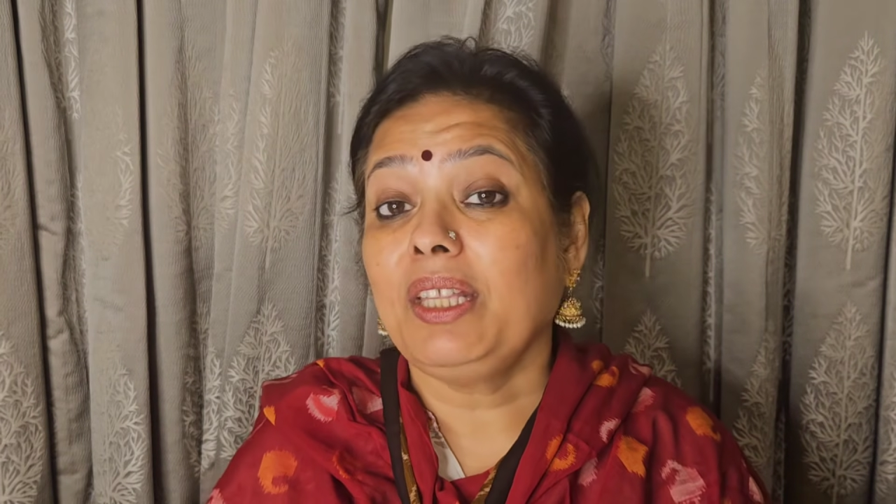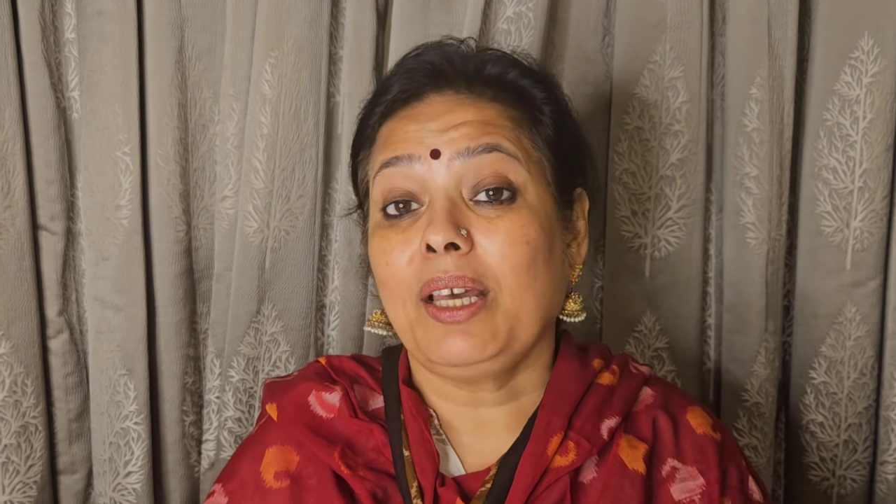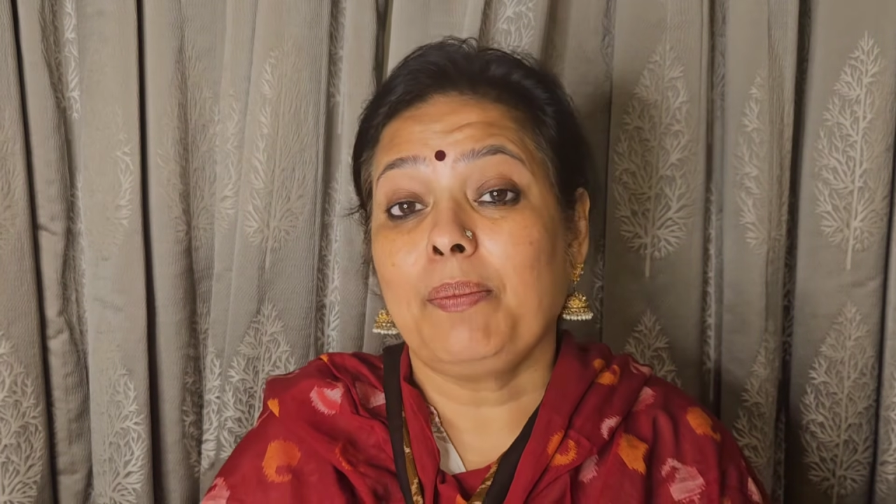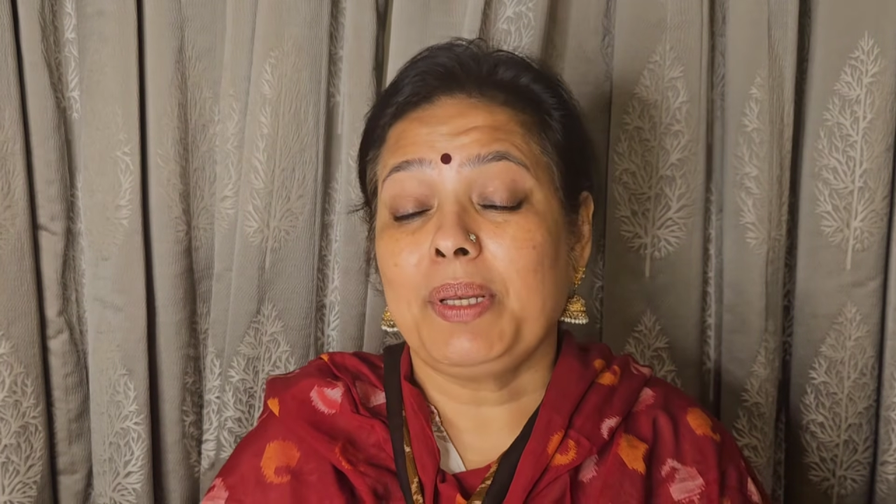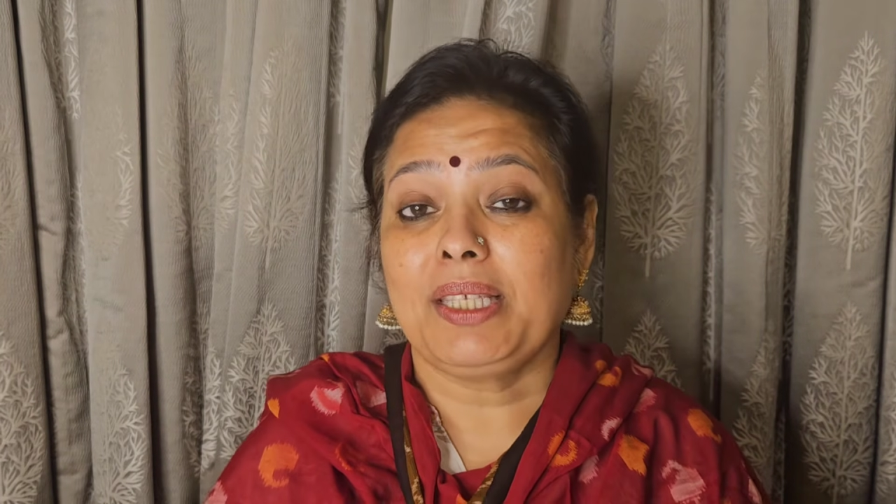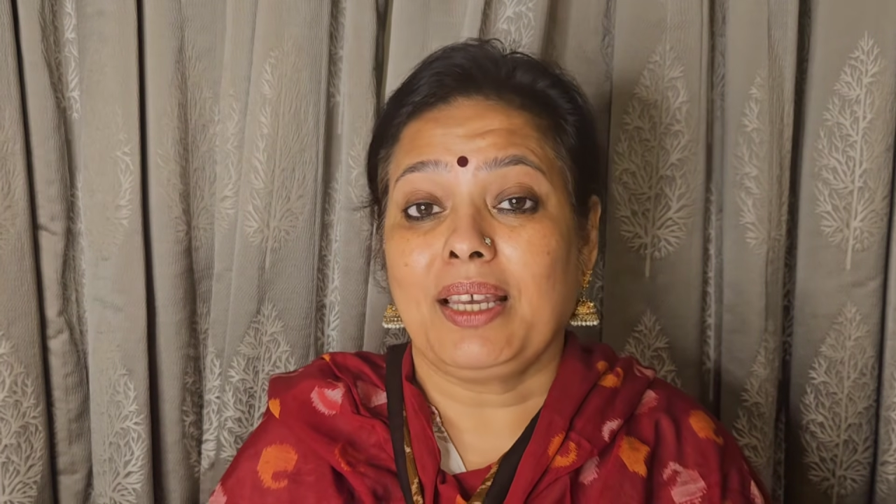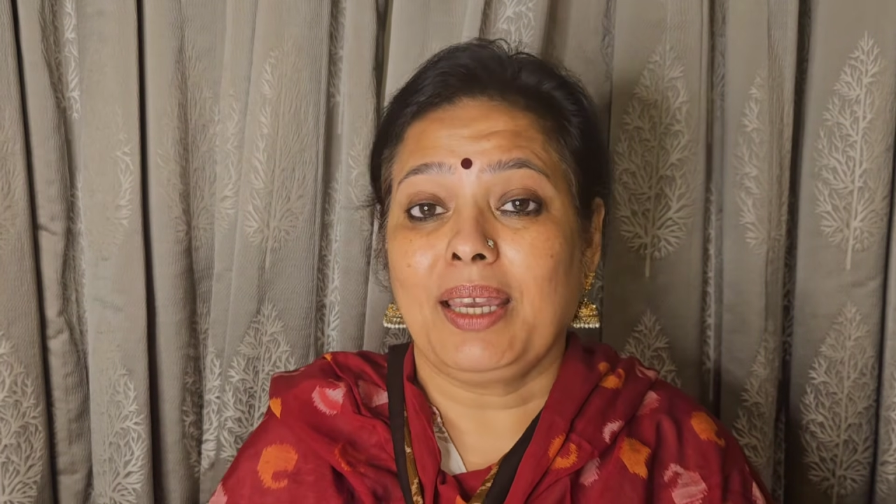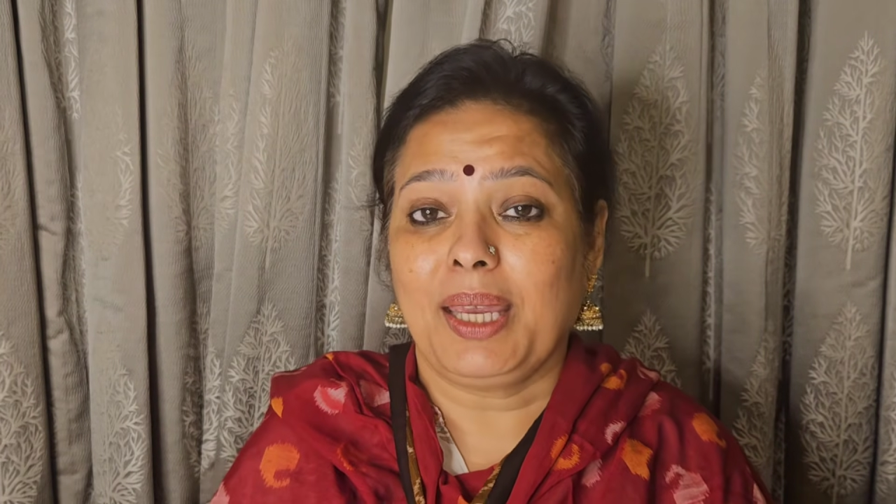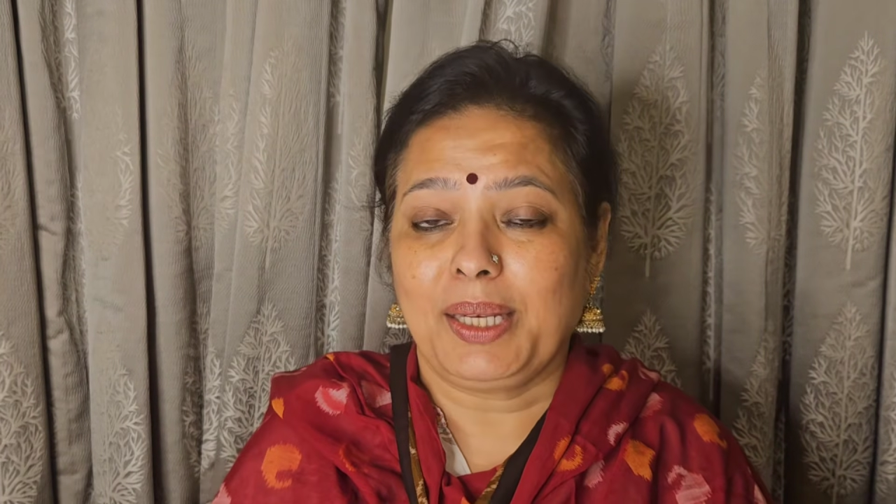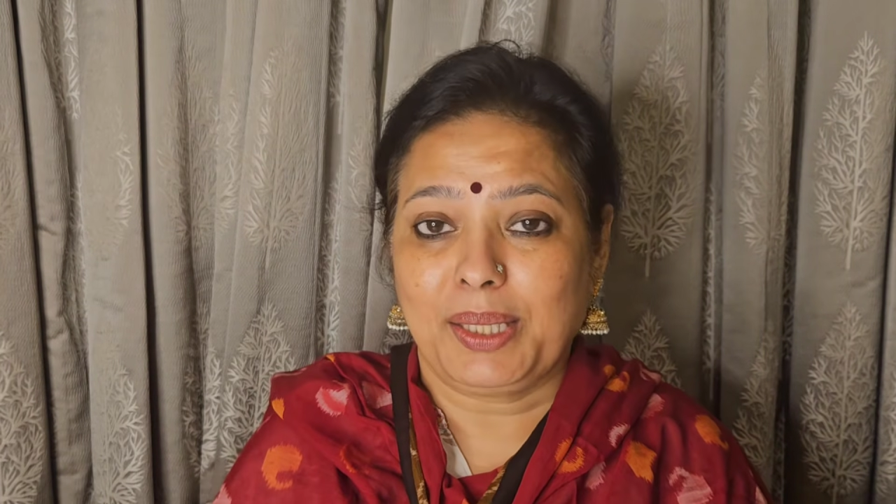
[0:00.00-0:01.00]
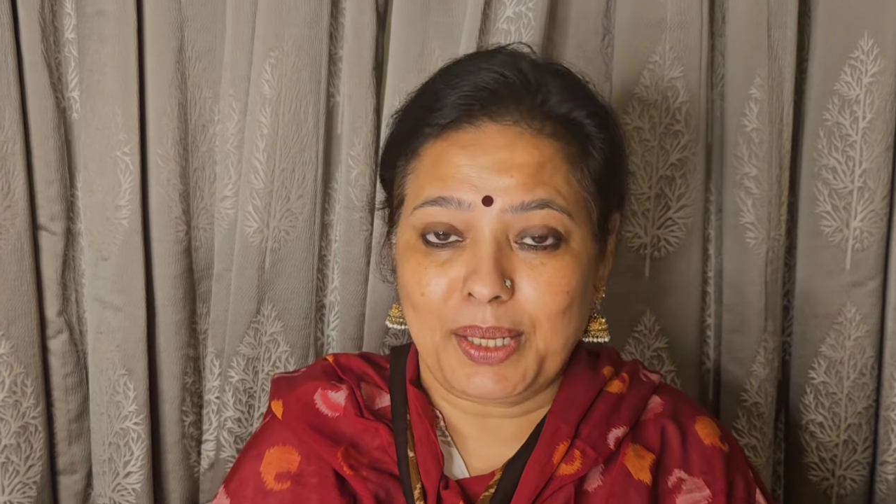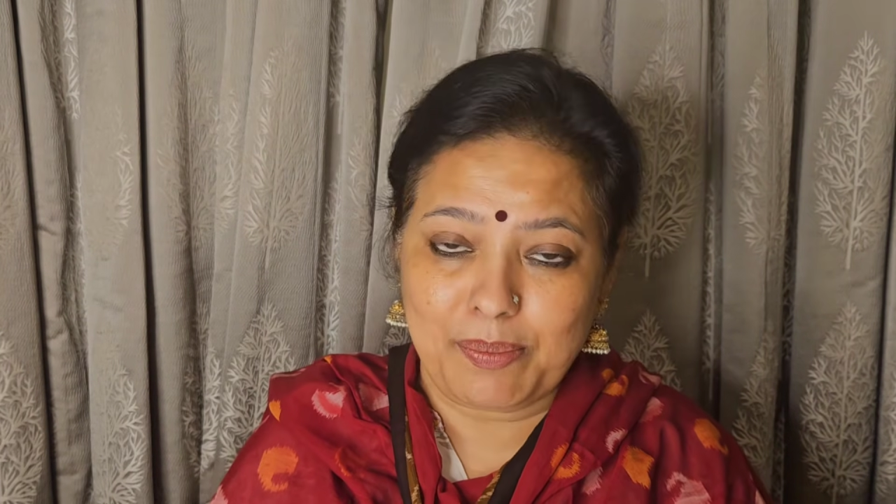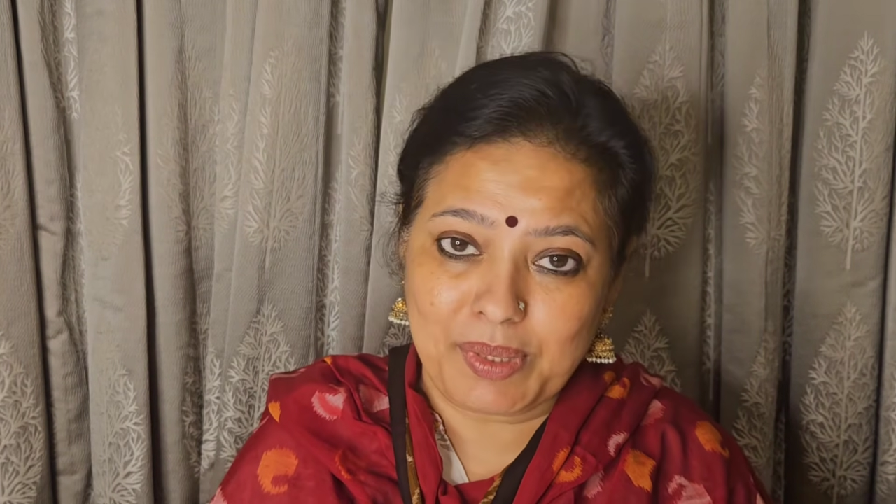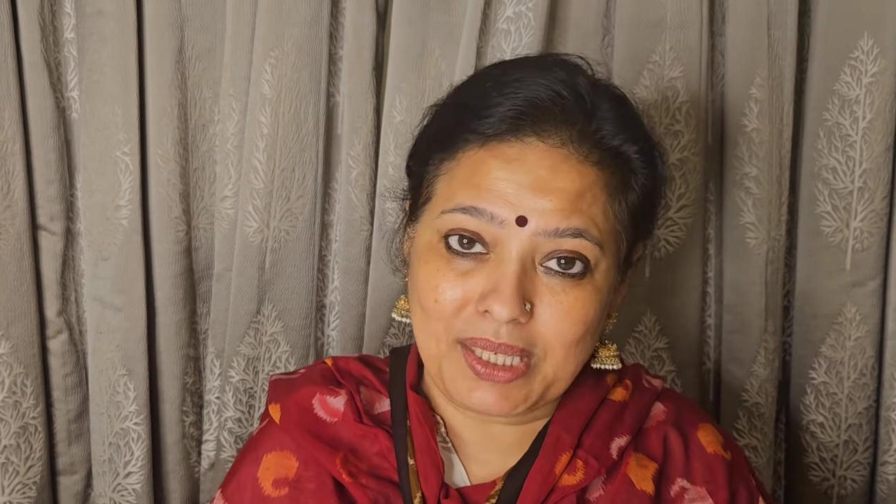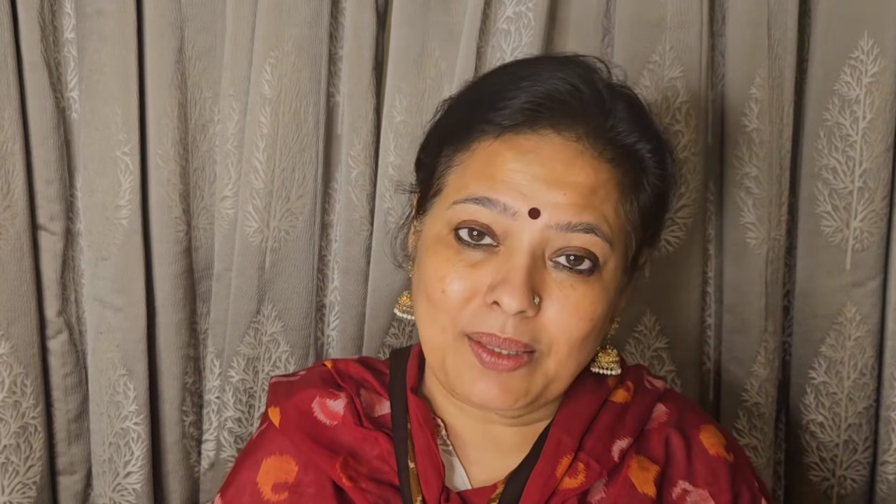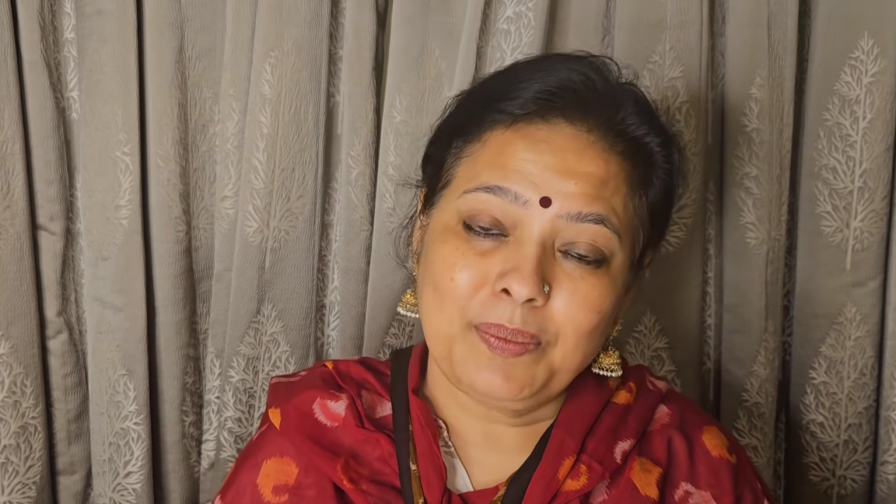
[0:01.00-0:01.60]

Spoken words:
Nama Sankirtanams